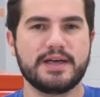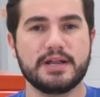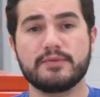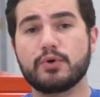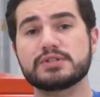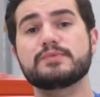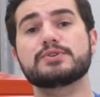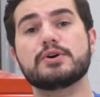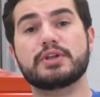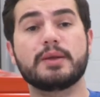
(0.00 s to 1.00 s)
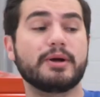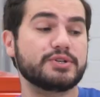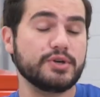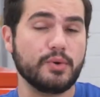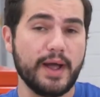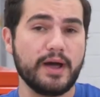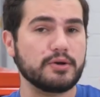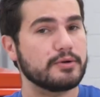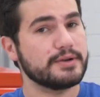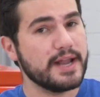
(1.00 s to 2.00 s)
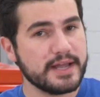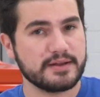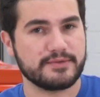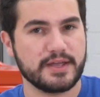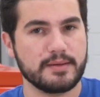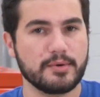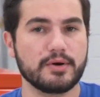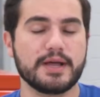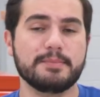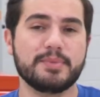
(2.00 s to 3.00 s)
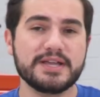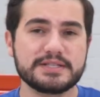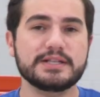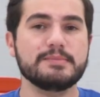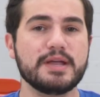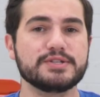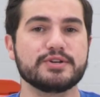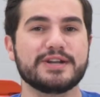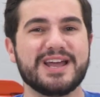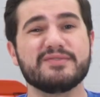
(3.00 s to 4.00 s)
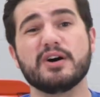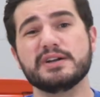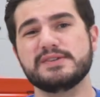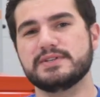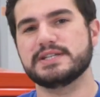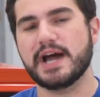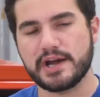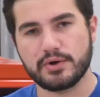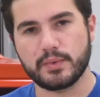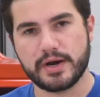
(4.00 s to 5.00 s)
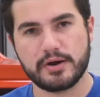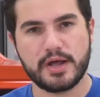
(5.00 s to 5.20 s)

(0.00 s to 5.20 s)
Now, of course, if we're talking about toe out or negative camber, it basically means you're going to have uneven tire wear.